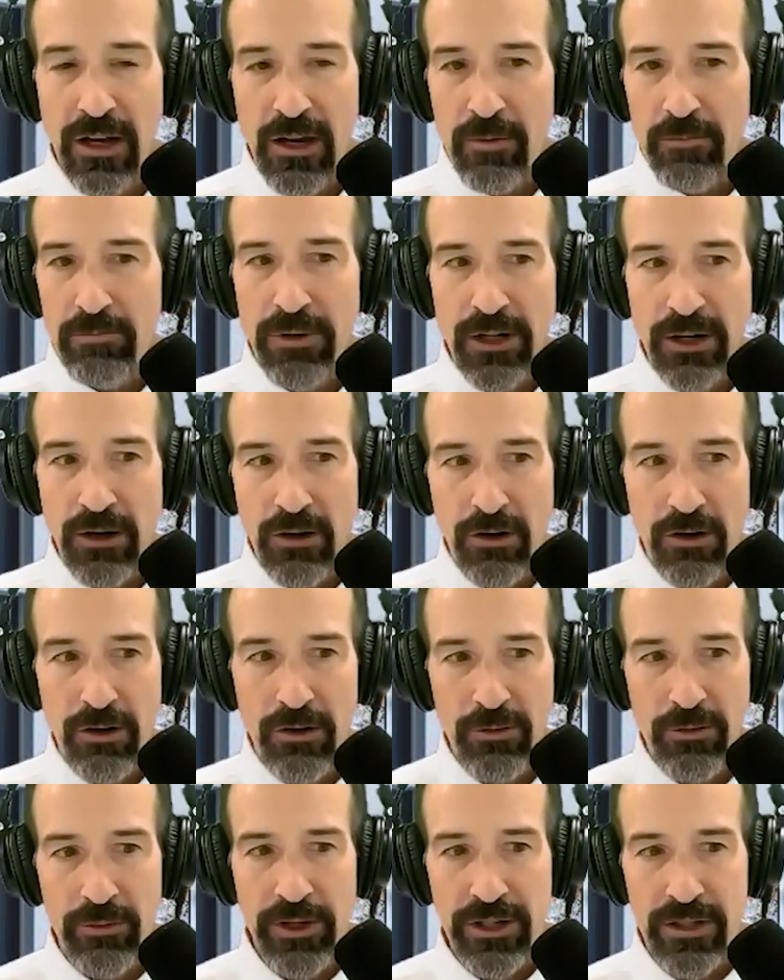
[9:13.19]
but all the
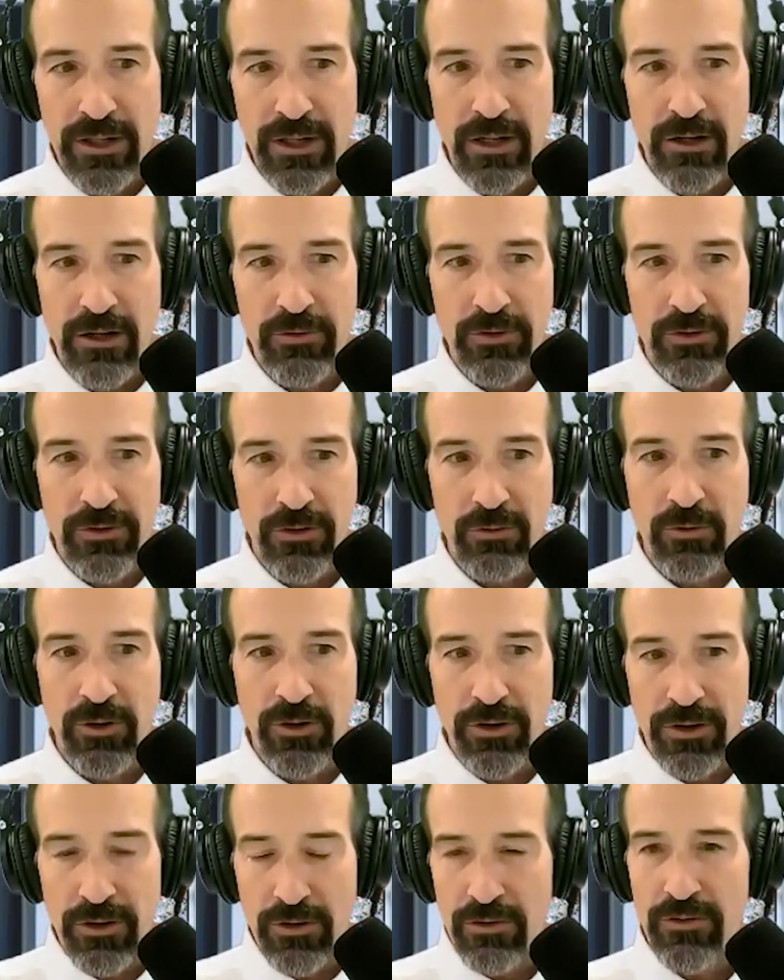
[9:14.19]
way down to where
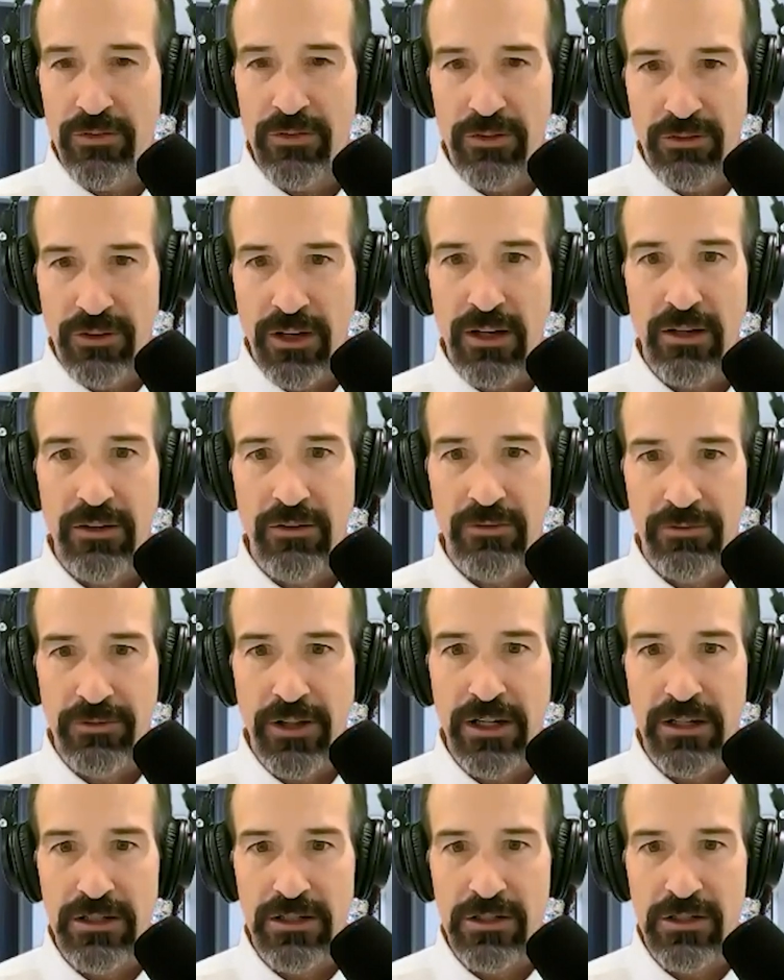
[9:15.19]
you're even saying in
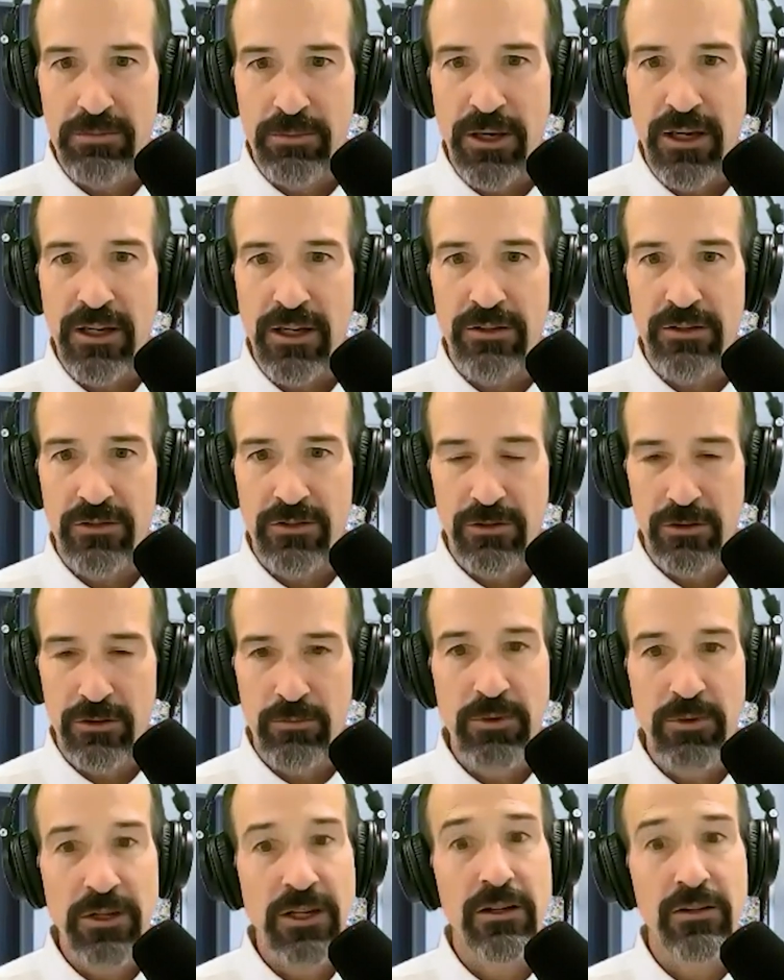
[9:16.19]
flex space could
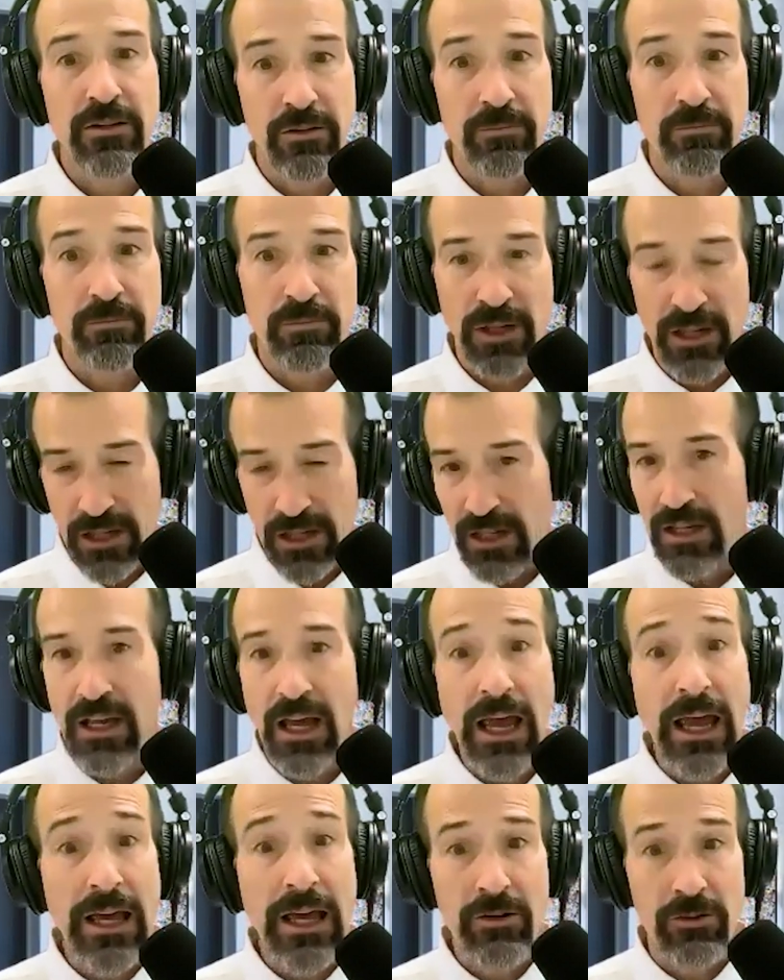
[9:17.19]
be making
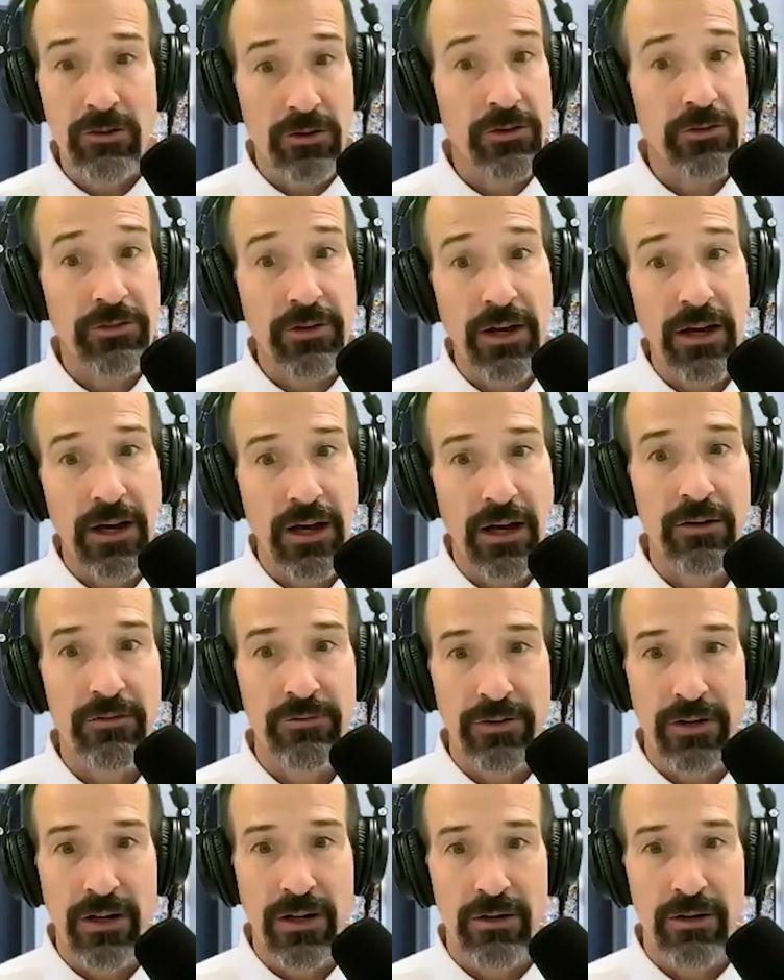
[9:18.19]
candles out of
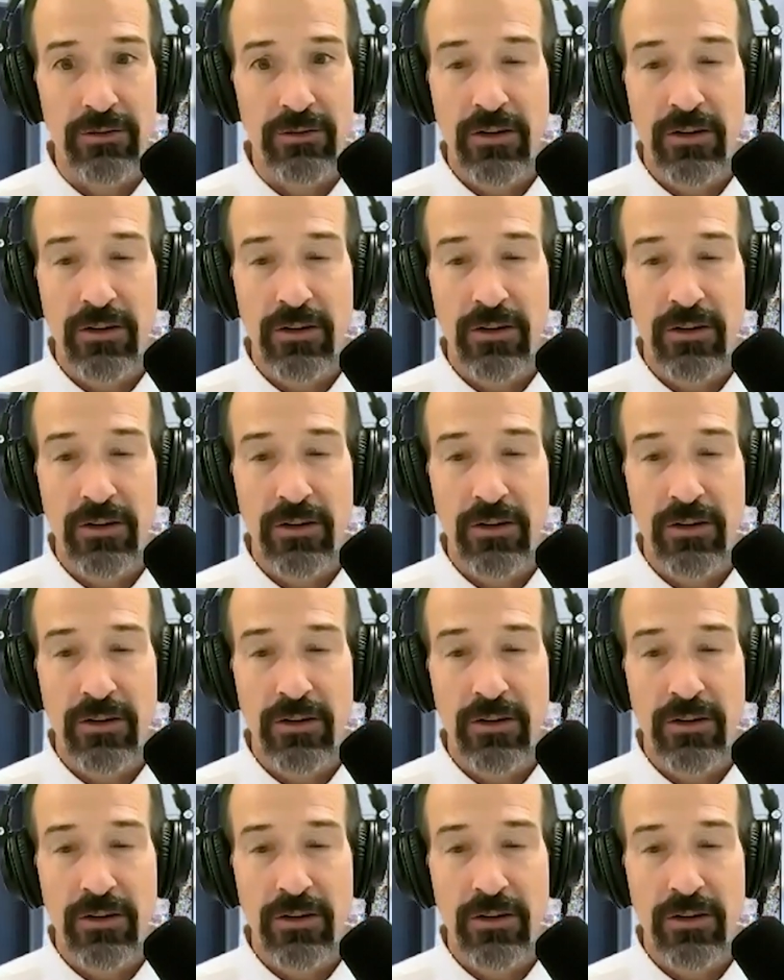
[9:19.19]
a